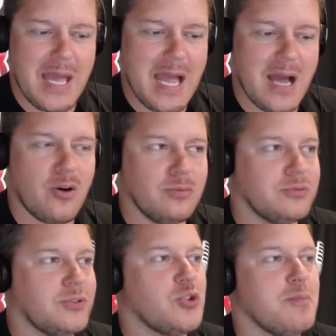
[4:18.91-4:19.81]

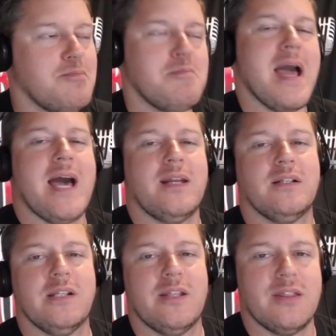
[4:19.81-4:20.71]
how
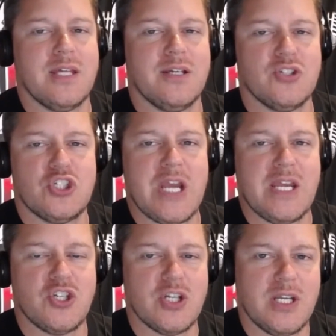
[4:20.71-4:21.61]
dramatically things
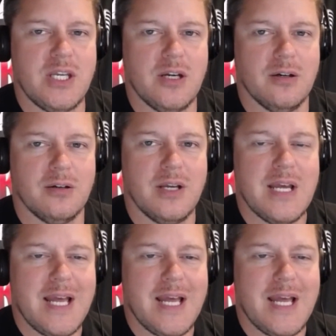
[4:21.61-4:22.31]
change in a year.